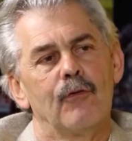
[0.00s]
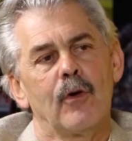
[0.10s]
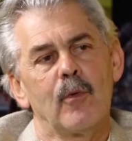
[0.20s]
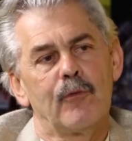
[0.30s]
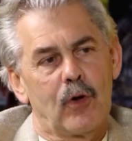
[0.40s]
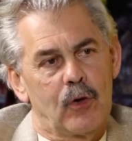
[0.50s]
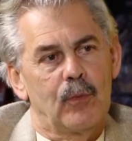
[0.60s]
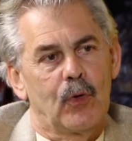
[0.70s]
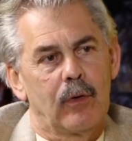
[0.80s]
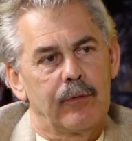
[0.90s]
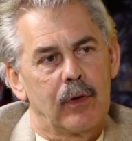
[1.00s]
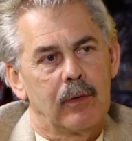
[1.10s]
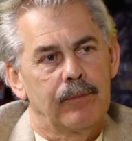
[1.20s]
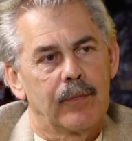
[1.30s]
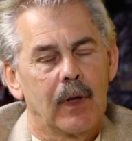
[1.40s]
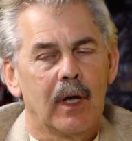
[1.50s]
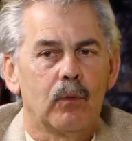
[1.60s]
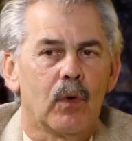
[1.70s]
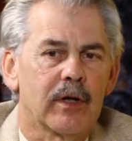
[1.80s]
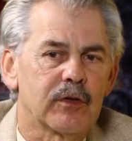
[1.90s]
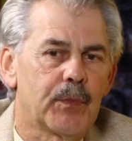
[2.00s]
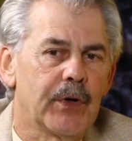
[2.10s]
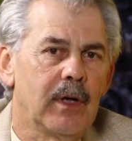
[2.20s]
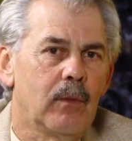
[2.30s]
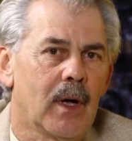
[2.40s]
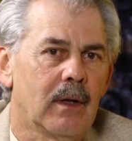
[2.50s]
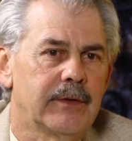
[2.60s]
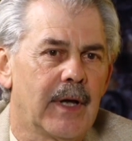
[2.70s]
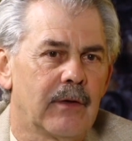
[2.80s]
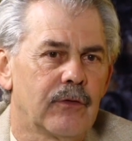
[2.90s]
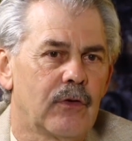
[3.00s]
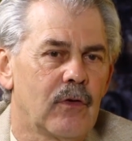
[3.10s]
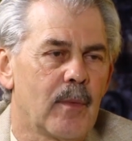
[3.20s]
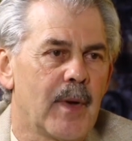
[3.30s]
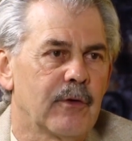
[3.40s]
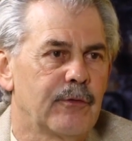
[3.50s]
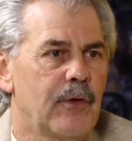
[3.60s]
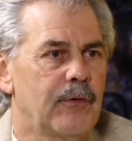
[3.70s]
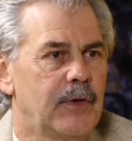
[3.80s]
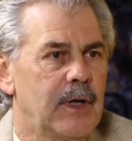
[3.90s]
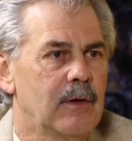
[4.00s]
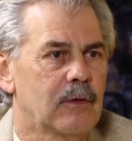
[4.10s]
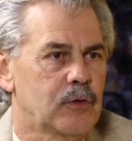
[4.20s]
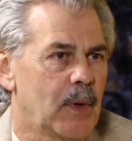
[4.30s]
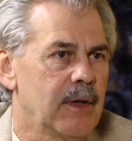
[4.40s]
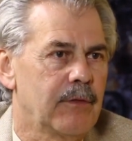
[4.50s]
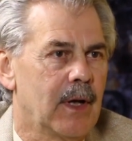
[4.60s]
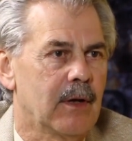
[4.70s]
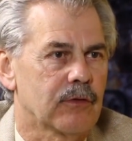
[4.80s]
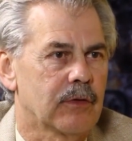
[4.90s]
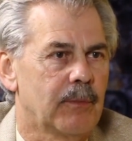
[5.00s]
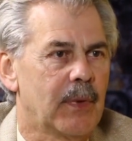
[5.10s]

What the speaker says: From a volume point of view, it works pretty well down to about 15 or 20,000.